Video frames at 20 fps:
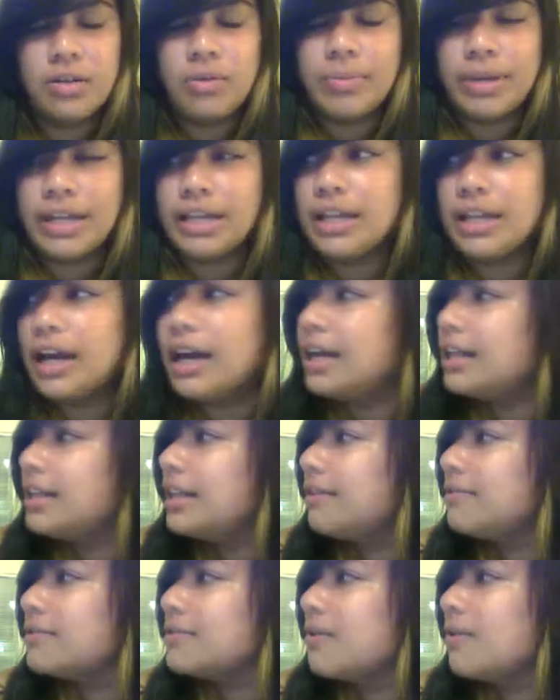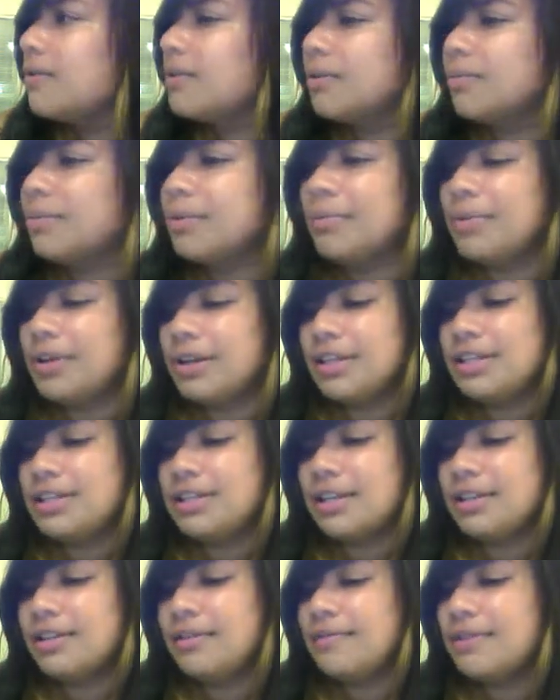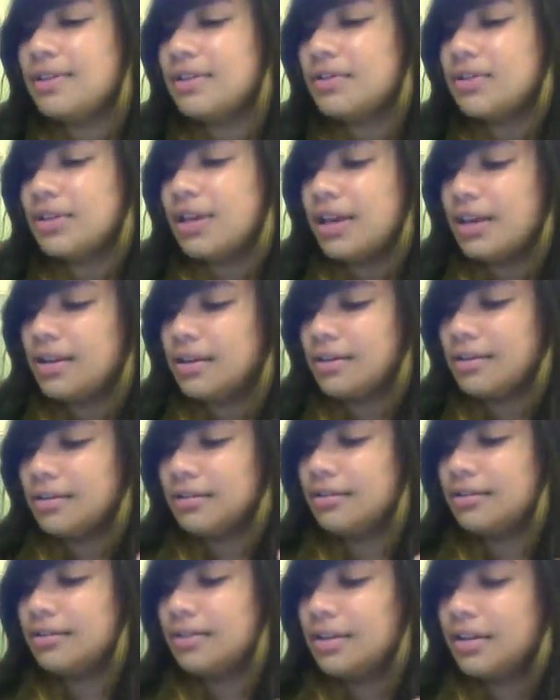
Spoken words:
Oh my God, that was horrible. But at least I lived in the Shire.